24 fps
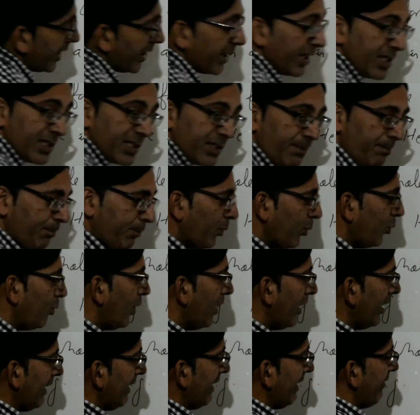He is a
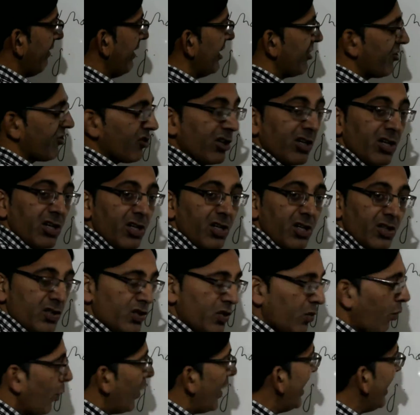poor creature.
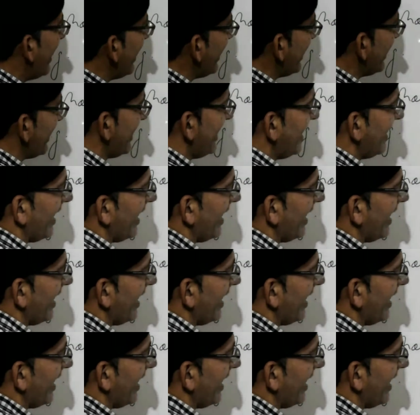So where is